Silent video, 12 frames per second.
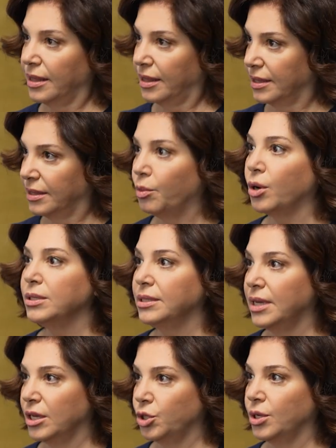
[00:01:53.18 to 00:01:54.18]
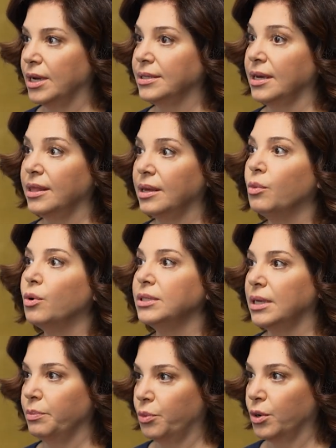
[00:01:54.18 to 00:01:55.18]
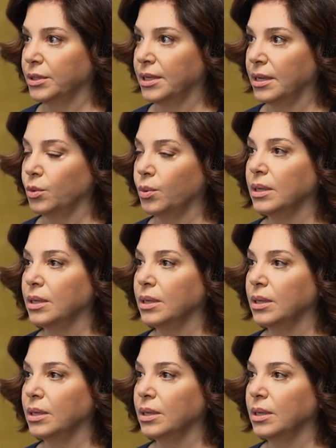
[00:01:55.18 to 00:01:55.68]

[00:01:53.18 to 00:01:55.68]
the most dangerous and the most important